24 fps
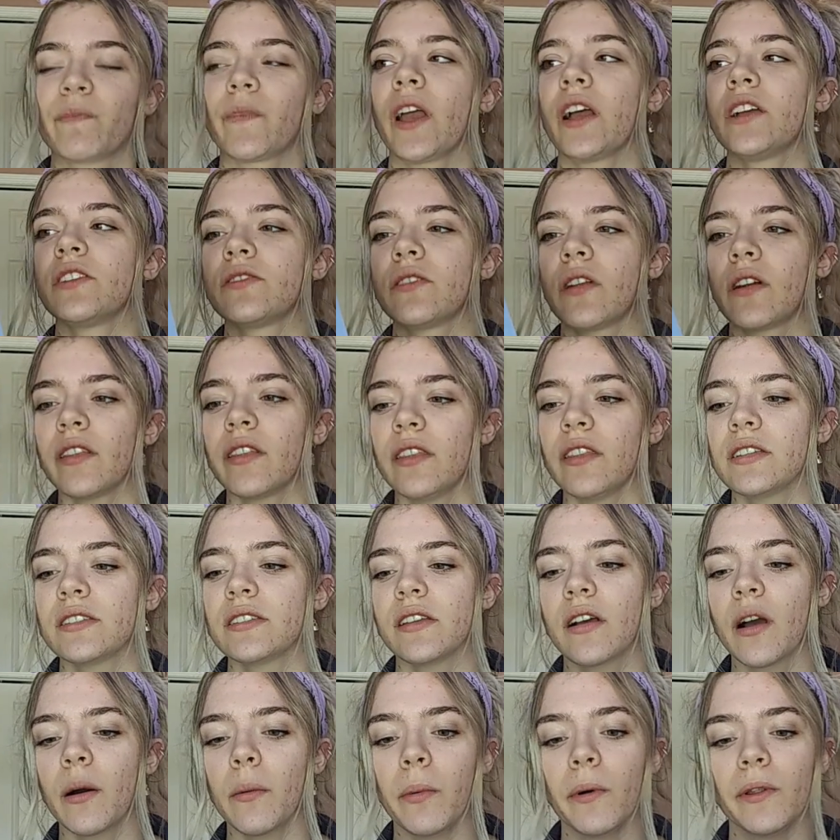I started this
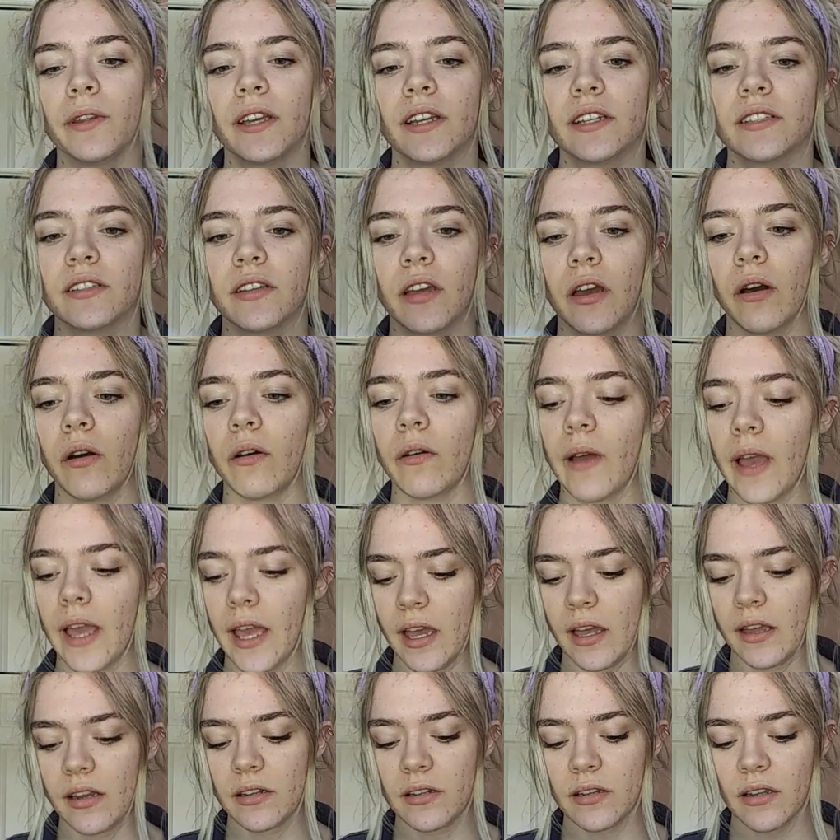a couple days ago
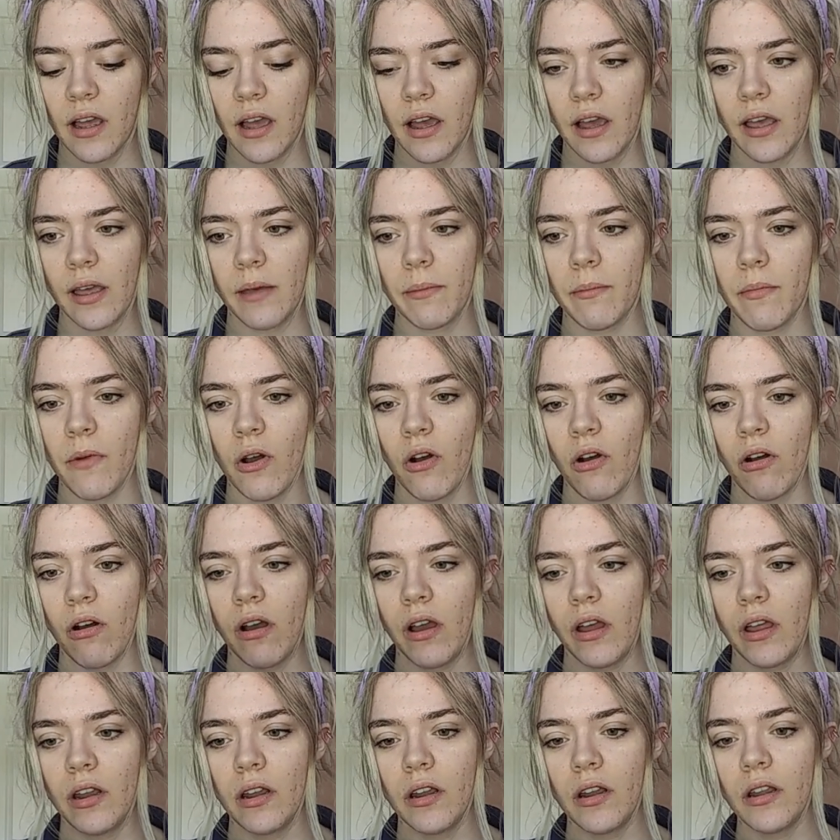and I'm
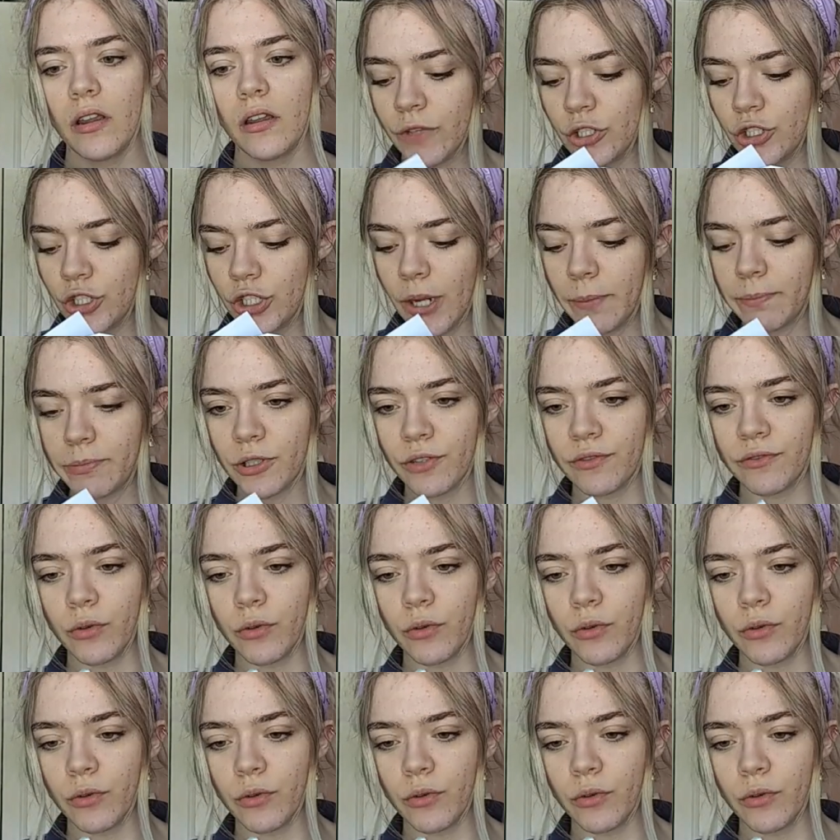on chapter